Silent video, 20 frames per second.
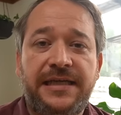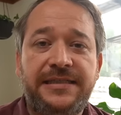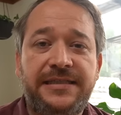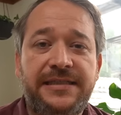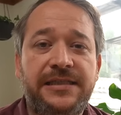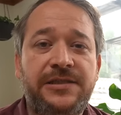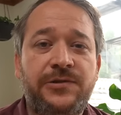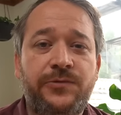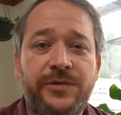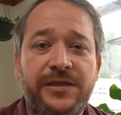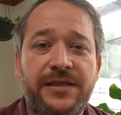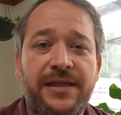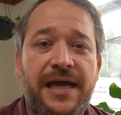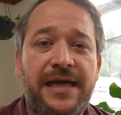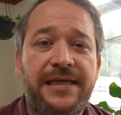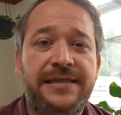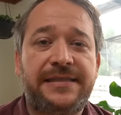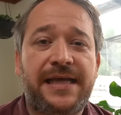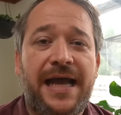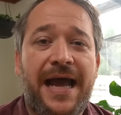I didn't
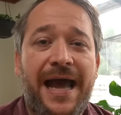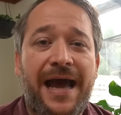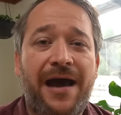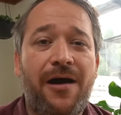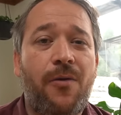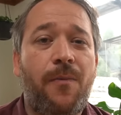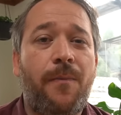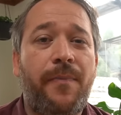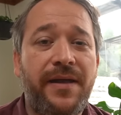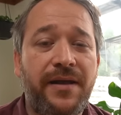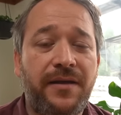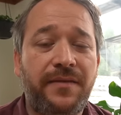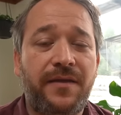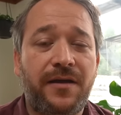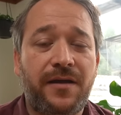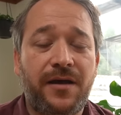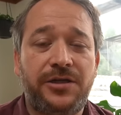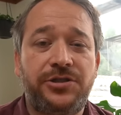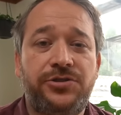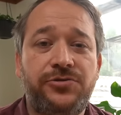realize how big the
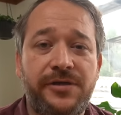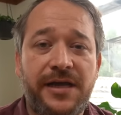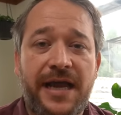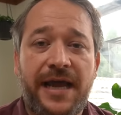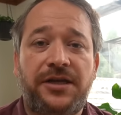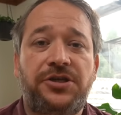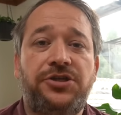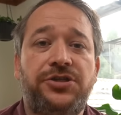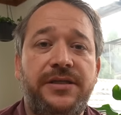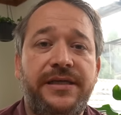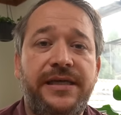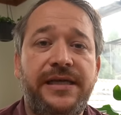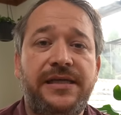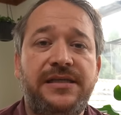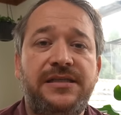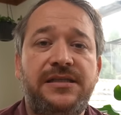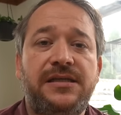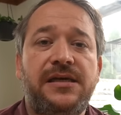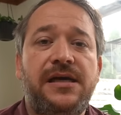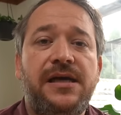country actually
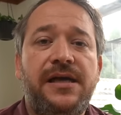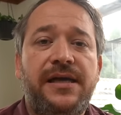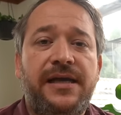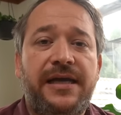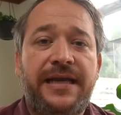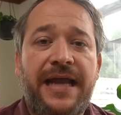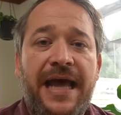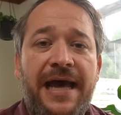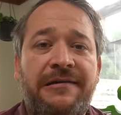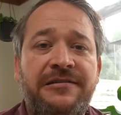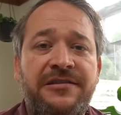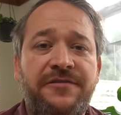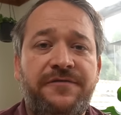is and how